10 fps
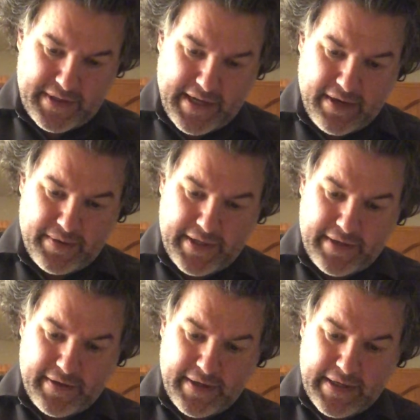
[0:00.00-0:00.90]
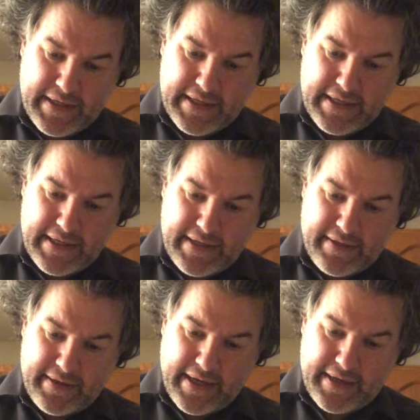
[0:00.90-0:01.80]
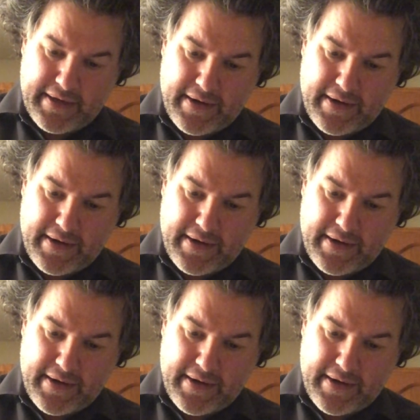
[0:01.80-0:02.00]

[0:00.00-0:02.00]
in town here that